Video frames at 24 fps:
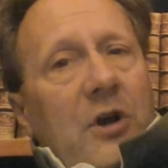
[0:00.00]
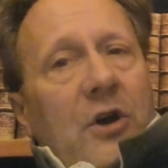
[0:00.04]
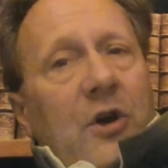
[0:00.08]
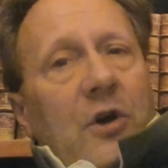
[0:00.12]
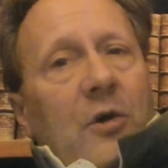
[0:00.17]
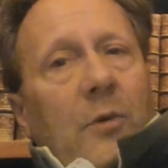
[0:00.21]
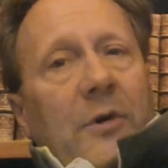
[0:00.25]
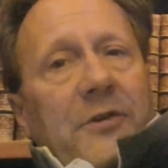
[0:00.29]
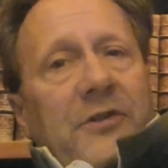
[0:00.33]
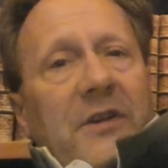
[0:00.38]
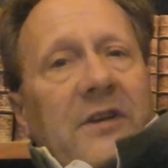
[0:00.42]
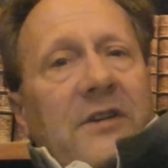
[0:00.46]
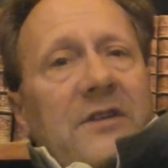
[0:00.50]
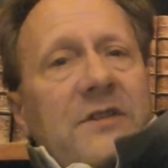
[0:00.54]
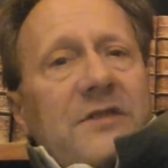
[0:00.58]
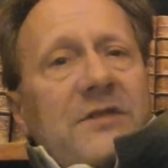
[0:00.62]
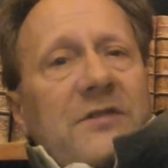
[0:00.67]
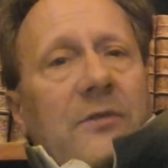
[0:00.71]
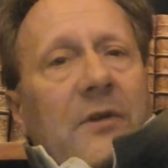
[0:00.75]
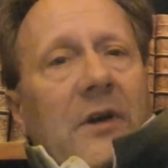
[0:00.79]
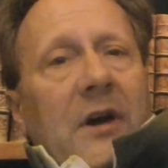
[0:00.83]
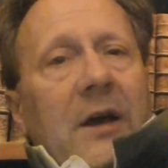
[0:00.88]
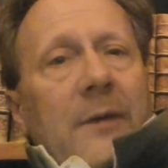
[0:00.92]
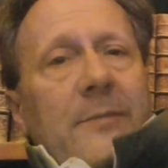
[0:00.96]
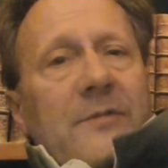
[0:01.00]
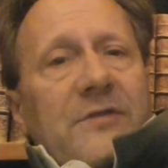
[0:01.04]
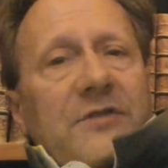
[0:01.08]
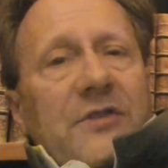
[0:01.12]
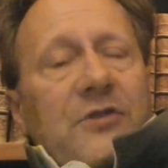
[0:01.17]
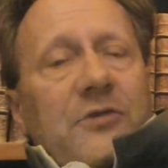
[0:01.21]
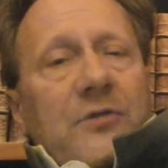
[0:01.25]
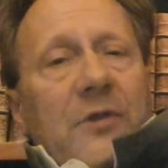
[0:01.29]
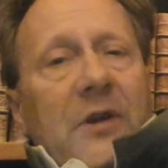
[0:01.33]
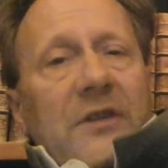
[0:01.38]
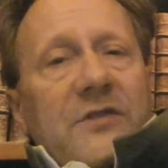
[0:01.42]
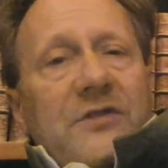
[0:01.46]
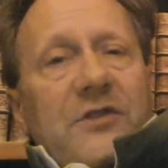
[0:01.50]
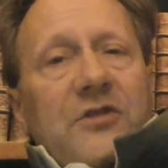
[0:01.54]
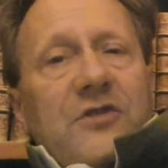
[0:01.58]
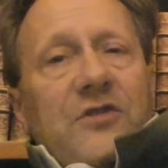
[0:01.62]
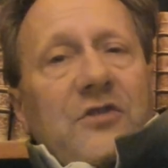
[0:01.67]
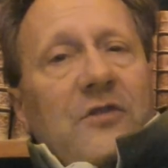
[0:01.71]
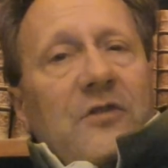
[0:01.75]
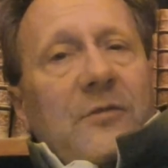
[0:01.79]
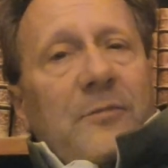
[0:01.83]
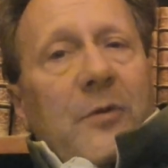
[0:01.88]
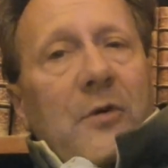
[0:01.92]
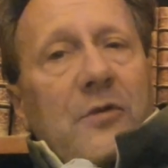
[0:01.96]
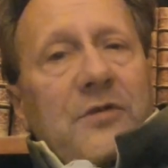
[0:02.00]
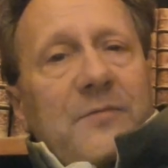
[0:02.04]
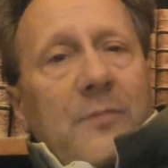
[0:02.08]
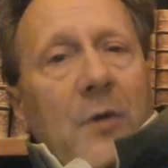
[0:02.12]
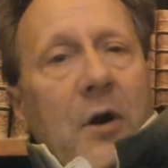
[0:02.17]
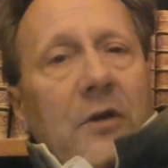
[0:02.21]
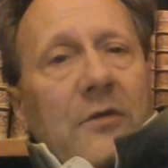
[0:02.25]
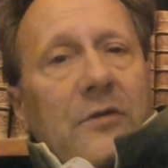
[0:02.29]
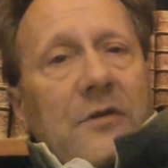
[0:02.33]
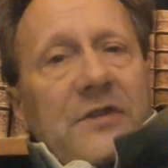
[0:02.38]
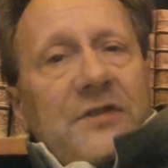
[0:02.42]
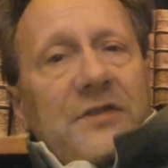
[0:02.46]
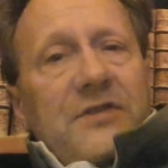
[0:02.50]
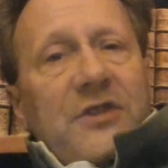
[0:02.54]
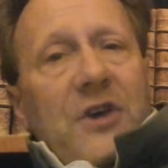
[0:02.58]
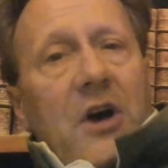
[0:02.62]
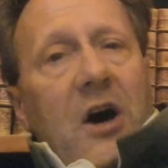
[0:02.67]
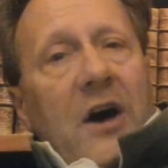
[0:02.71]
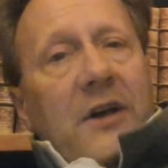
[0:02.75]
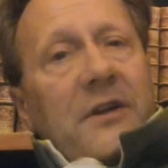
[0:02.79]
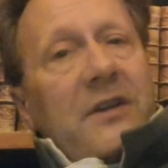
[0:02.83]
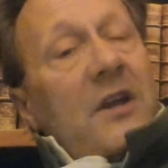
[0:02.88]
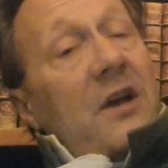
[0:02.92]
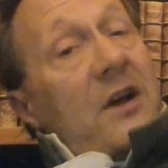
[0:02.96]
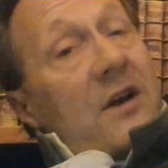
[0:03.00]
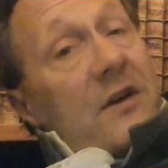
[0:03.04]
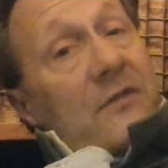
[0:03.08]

what they describe as the transition of postmodernist thought